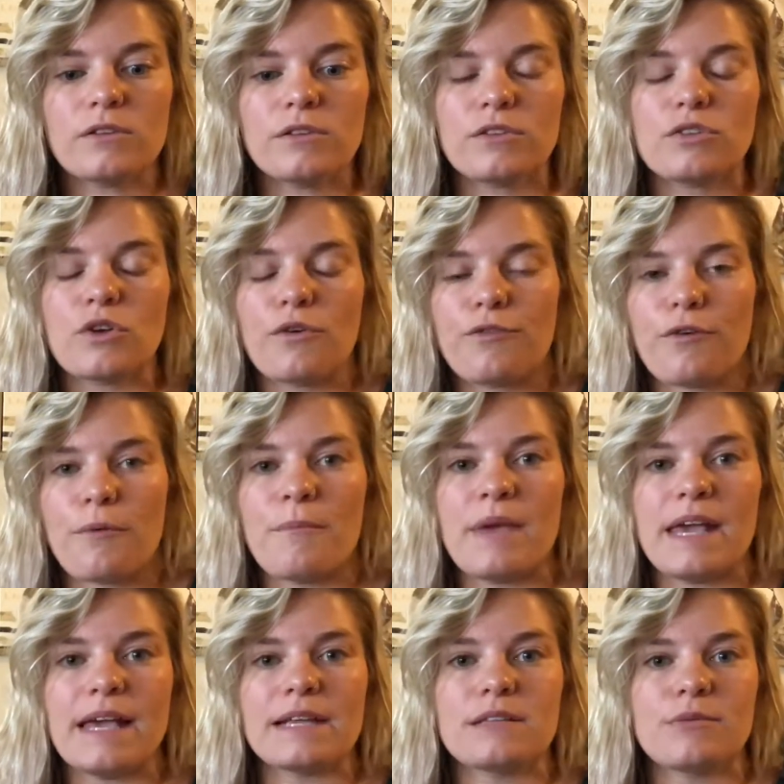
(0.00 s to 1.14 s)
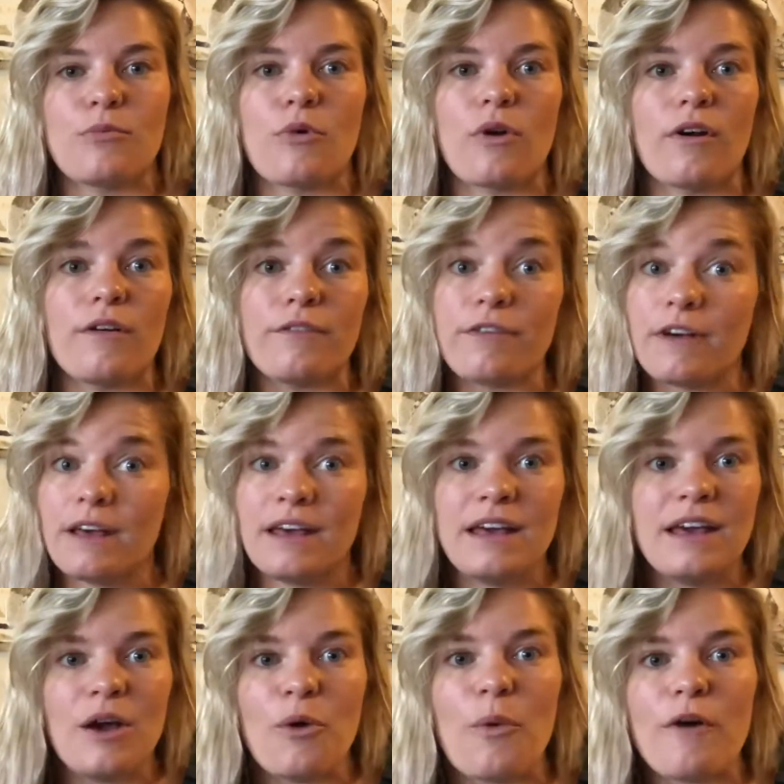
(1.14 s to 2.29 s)
So for me, it's more of
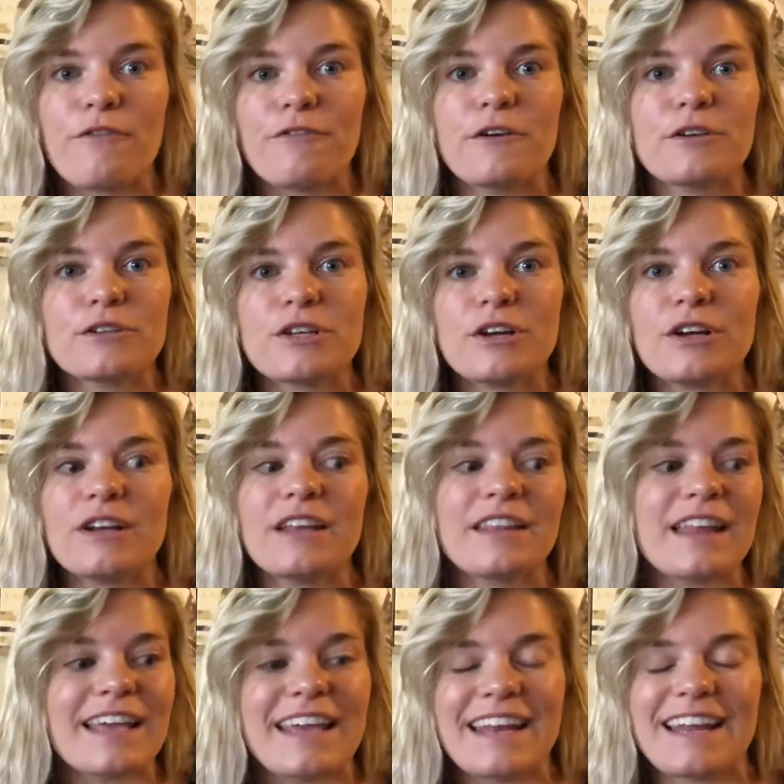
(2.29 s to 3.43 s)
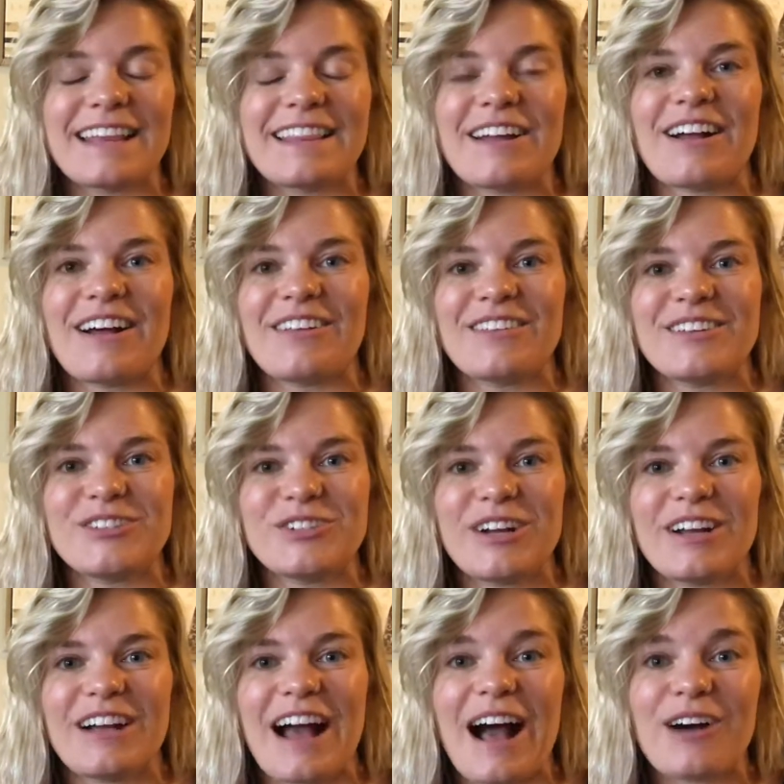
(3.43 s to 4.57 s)
what feels good and then getting there
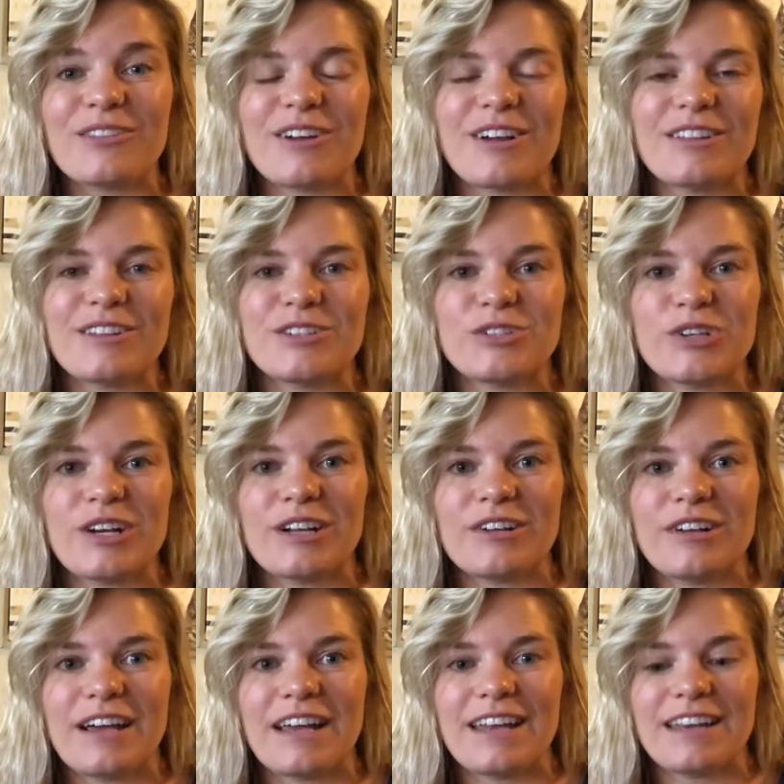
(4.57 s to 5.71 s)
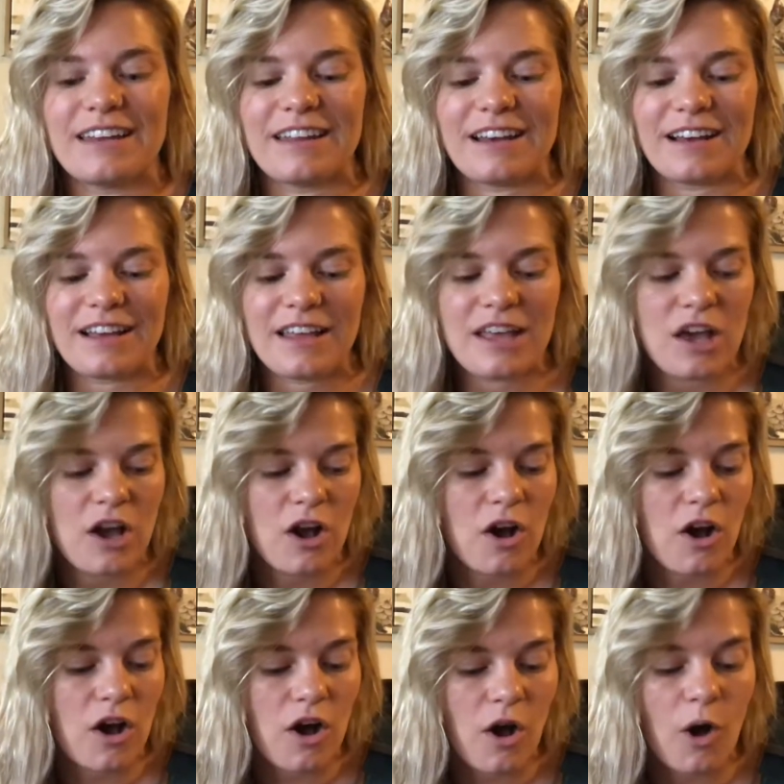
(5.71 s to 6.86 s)
out there on the trail and
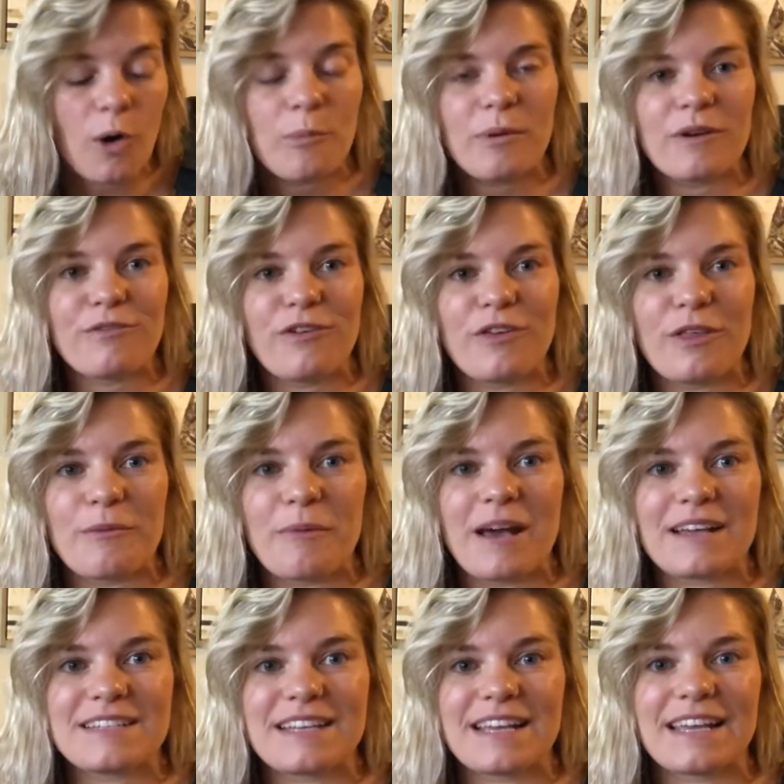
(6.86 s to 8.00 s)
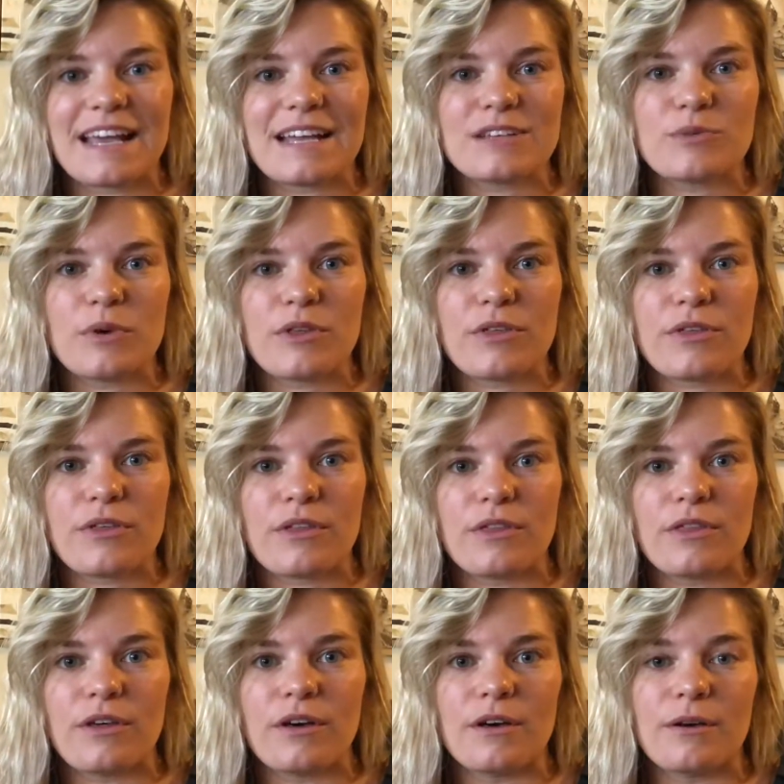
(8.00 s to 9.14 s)
hoping for the best, I guess, with
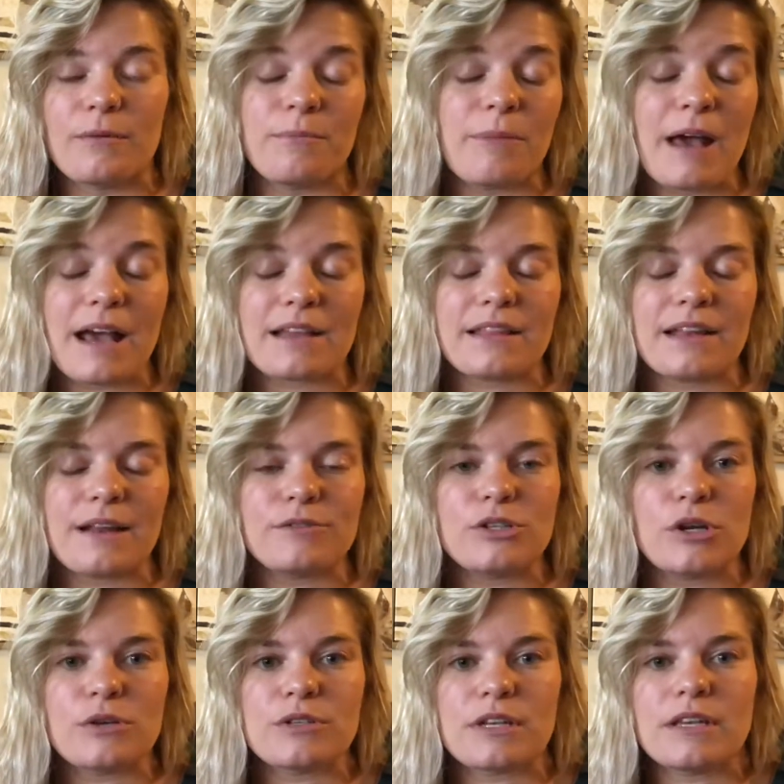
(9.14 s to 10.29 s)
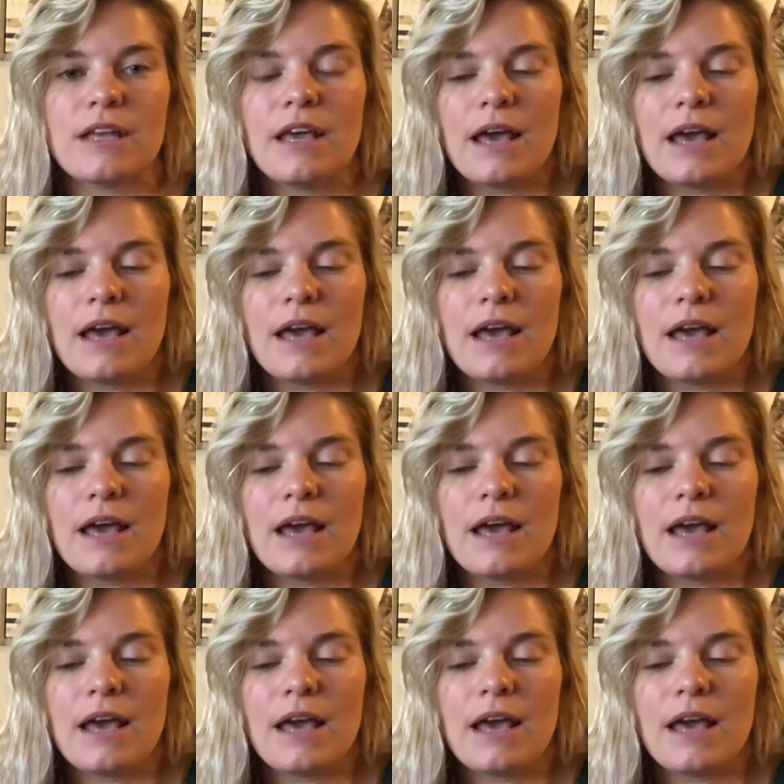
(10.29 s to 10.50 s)
the pack that I've chosen.